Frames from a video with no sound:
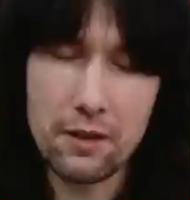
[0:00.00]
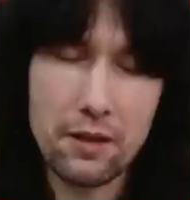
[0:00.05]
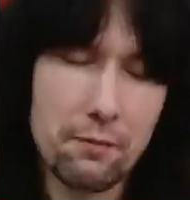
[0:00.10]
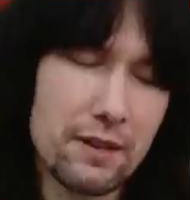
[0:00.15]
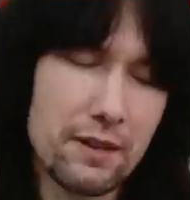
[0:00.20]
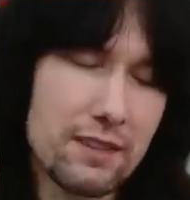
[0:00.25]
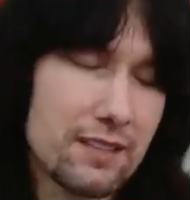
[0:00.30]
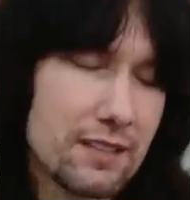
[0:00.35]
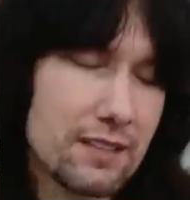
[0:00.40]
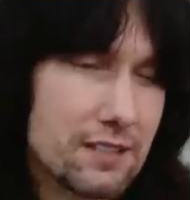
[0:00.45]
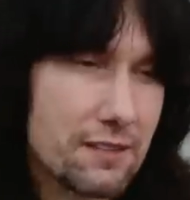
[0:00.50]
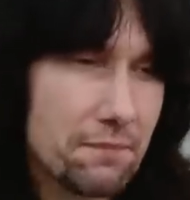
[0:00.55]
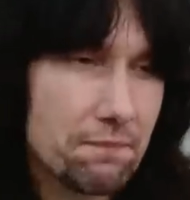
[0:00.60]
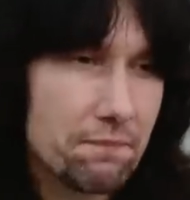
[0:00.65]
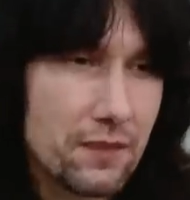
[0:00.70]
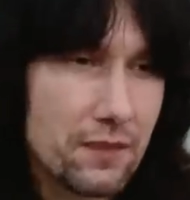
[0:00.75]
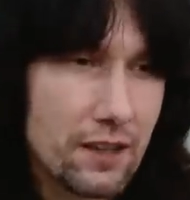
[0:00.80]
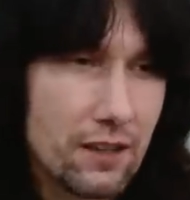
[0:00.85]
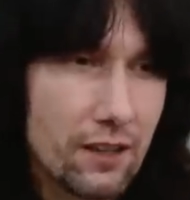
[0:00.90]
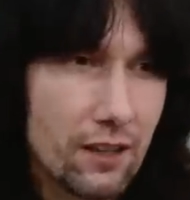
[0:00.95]
I mean, there's
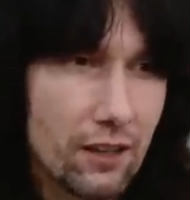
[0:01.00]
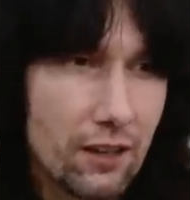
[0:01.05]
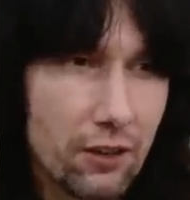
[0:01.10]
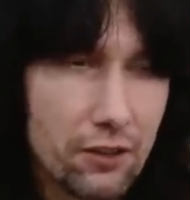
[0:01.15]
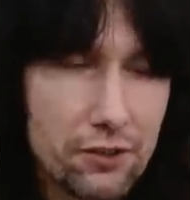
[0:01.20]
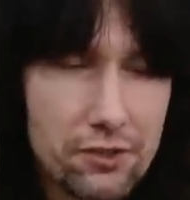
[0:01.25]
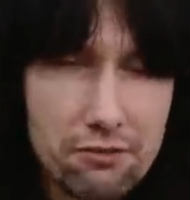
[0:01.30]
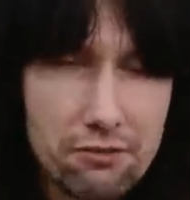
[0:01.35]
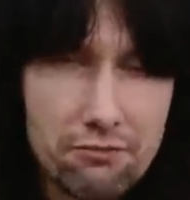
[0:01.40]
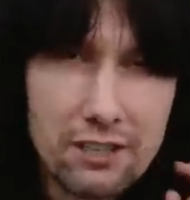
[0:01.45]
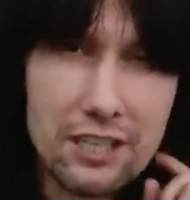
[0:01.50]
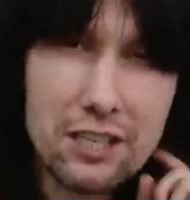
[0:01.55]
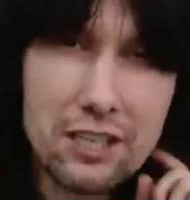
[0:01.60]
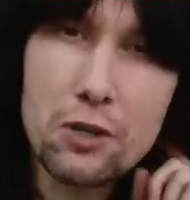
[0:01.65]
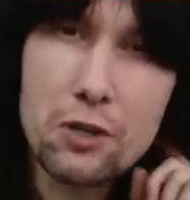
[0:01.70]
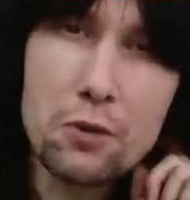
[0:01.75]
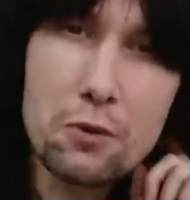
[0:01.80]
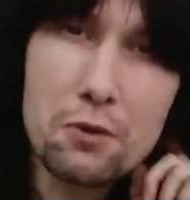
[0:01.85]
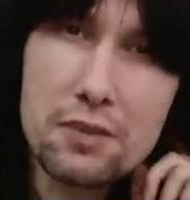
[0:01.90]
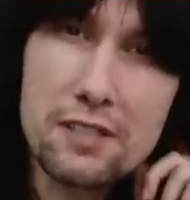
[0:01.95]
lots of really
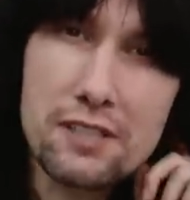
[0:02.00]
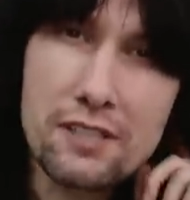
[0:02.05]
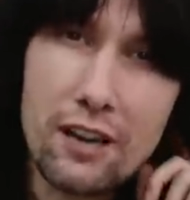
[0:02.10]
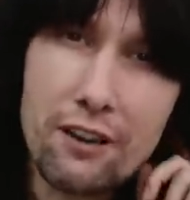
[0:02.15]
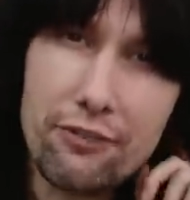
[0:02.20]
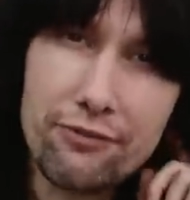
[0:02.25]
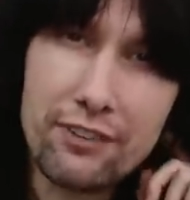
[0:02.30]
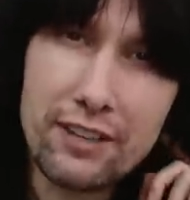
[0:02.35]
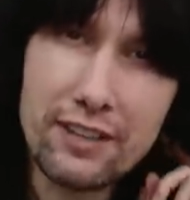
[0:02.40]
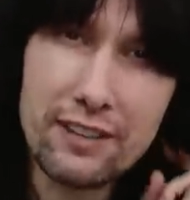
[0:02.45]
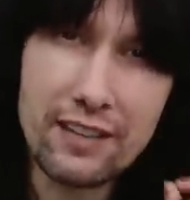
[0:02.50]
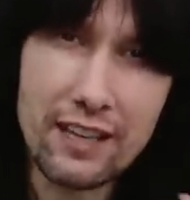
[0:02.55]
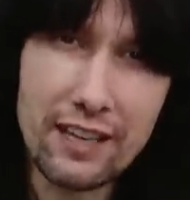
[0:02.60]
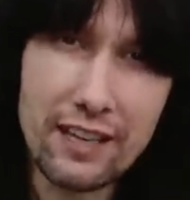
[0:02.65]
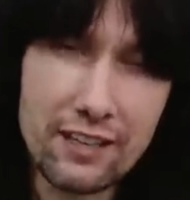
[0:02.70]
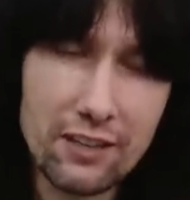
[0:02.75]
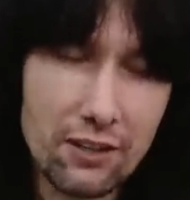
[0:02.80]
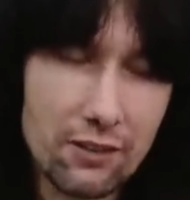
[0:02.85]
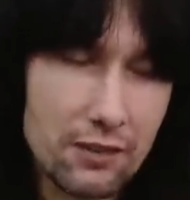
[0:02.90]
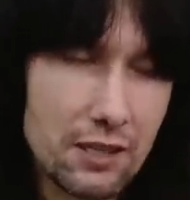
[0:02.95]
cool stuff in there,
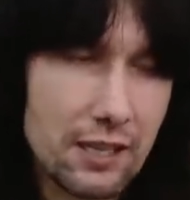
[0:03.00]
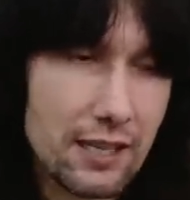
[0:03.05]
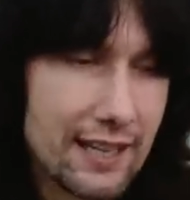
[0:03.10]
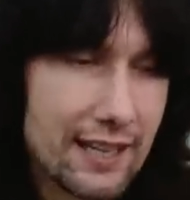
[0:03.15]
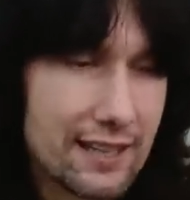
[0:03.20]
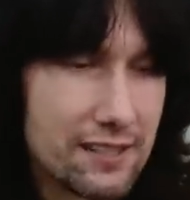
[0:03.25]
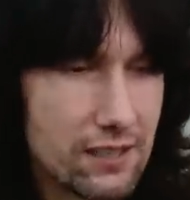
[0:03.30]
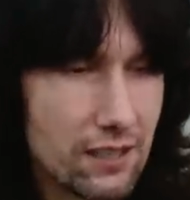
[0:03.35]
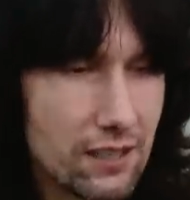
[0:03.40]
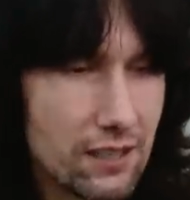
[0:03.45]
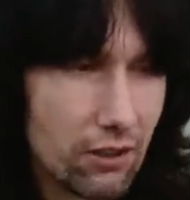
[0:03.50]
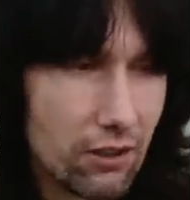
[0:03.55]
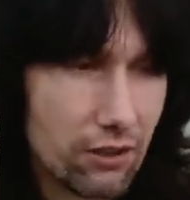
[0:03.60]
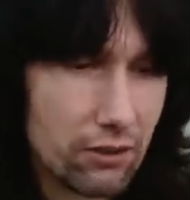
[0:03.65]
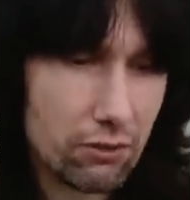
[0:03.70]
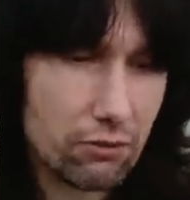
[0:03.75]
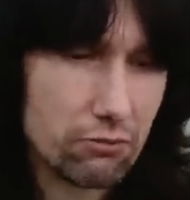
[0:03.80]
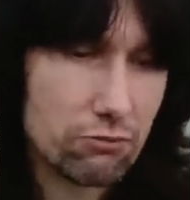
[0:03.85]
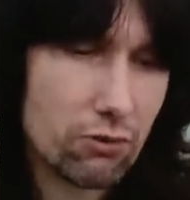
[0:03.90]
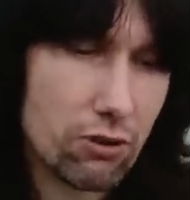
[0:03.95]
you know, classic
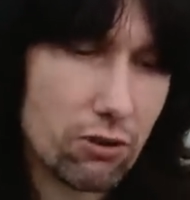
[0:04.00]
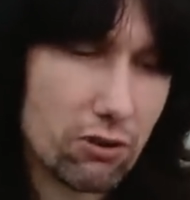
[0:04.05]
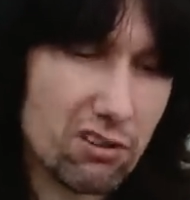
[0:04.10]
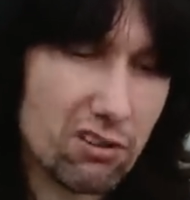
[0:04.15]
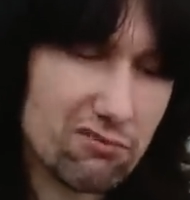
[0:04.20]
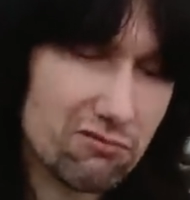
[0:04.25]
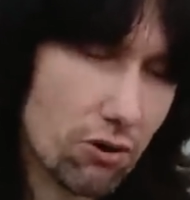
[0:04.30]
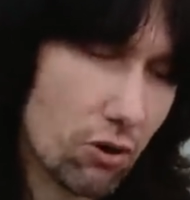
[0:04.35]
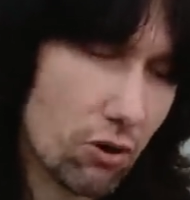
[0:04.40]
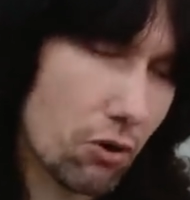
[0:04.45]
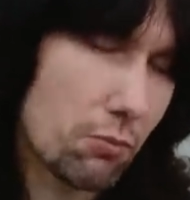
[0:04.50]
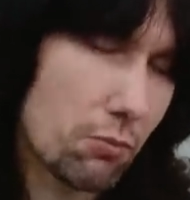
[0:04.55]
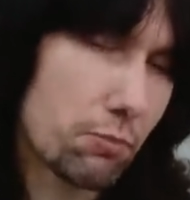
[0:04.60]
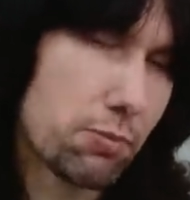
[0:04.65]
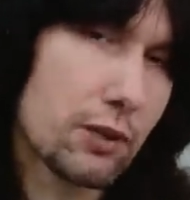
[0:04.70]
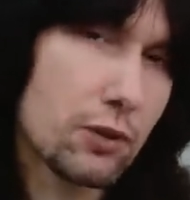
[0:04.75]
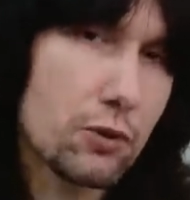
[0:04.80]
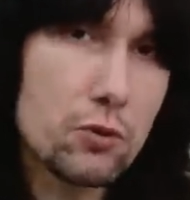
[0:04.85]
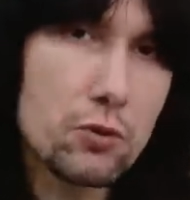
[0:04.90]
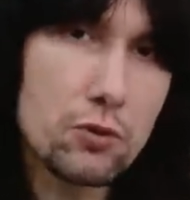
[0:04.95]
kind of rock and roll
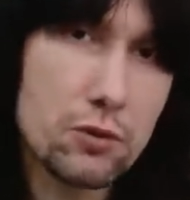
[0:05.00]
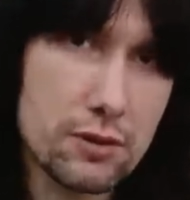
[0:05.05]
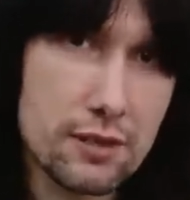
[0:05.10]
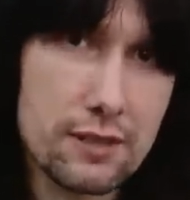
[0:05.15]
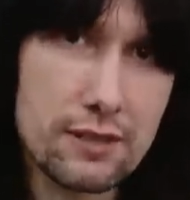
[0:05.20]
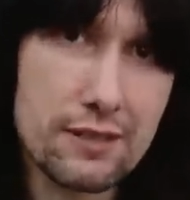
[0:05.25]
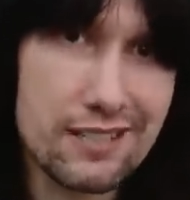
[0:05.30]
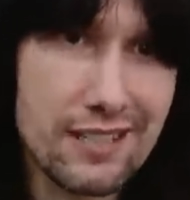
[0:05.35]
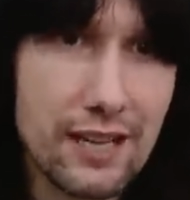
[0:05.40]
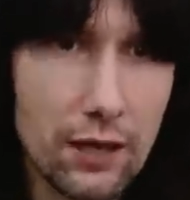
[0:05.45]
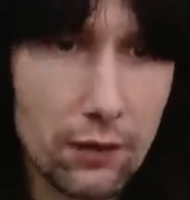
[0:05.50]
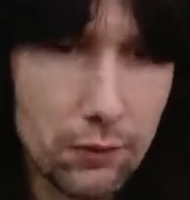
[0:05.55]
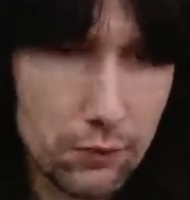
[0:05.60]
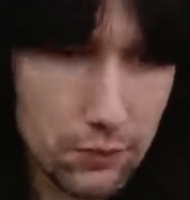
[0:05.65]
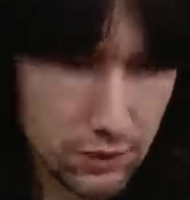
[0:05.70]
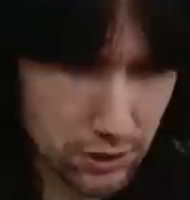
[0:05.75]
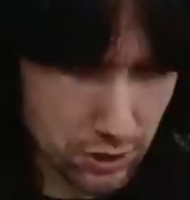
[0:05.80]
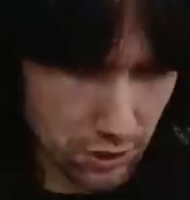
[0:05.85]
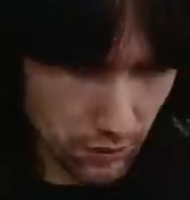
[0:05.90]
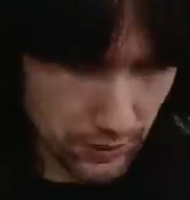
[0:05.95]
blues sound
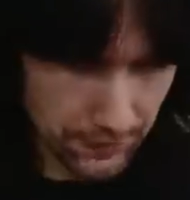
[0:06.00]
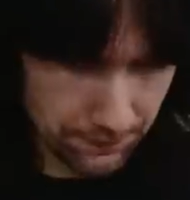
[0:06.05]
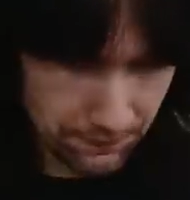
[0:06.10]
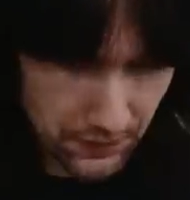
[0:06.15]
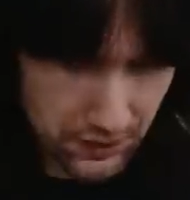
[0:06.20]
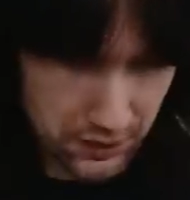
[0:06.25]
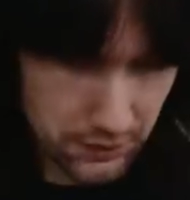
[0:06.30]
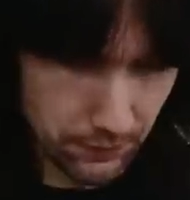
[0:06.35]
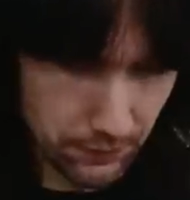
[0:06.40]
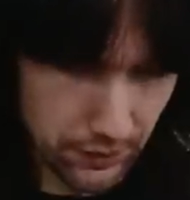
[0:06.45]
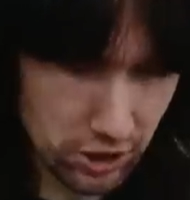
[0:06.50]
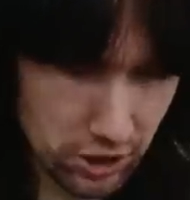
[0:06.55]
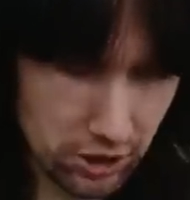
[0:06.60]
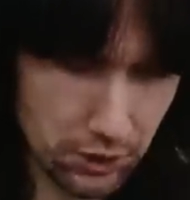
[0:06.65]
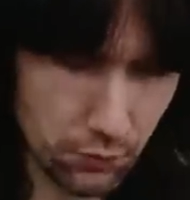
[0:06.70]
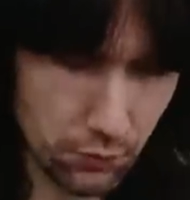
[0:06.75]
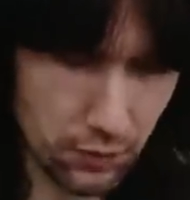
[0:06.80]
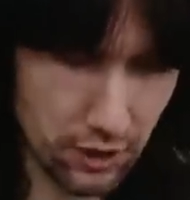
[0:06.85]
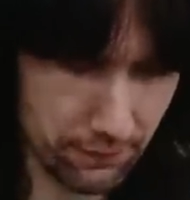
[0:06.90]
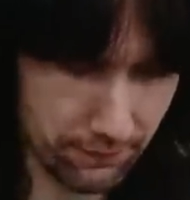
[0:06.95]
to it, especially,
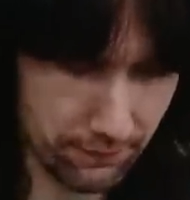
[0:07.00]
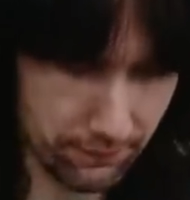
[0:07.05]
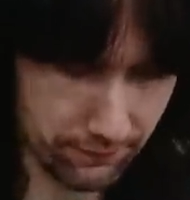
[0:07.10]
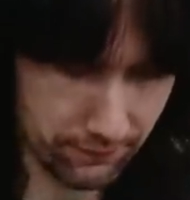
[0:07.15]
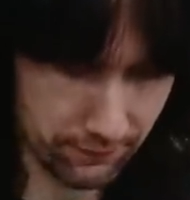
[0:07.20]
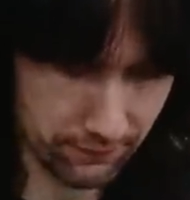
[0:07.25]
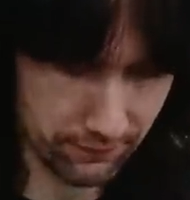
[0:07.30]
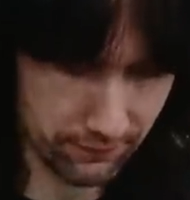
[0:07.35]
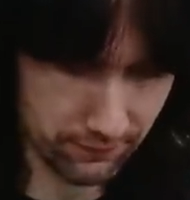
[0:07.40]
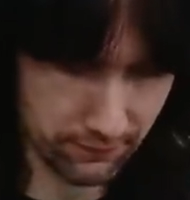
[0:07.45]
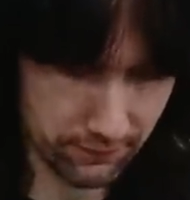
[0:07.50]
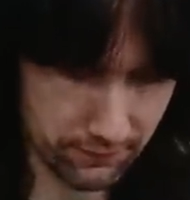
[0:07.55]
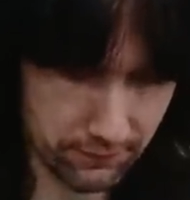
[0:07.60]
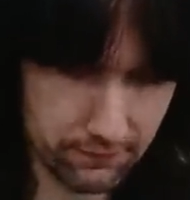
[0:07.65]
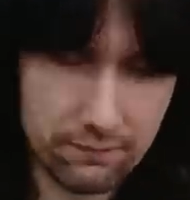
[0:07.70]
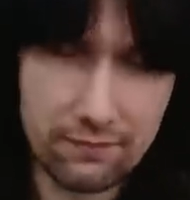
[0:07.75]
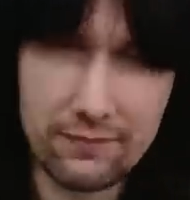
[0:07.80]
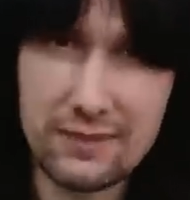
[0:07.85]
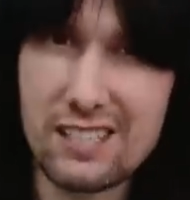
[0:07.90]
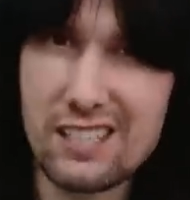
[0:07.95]
you know,
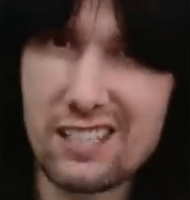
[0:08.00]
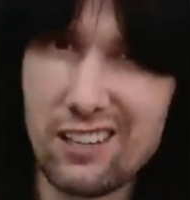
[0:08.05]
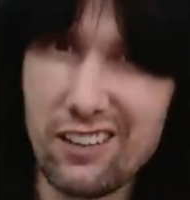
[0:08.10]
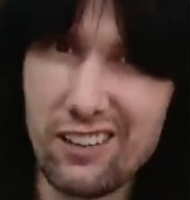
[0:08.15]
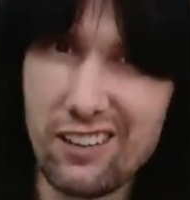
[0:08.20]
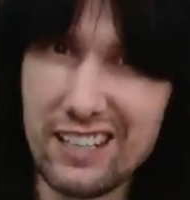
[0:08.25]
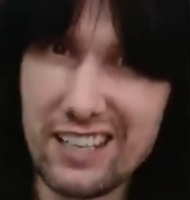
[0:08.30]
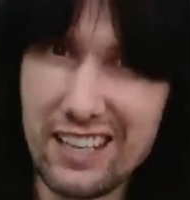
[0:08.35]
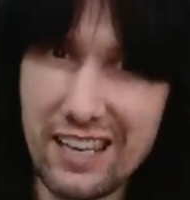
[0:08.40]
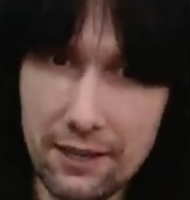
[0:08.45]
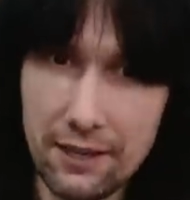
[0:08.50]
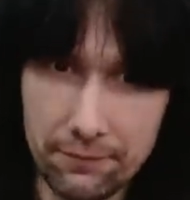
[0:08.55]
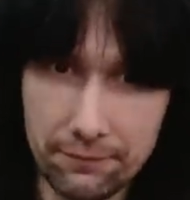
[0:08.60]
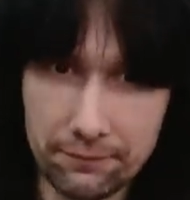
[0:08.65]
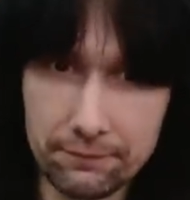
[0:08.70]
sliding in.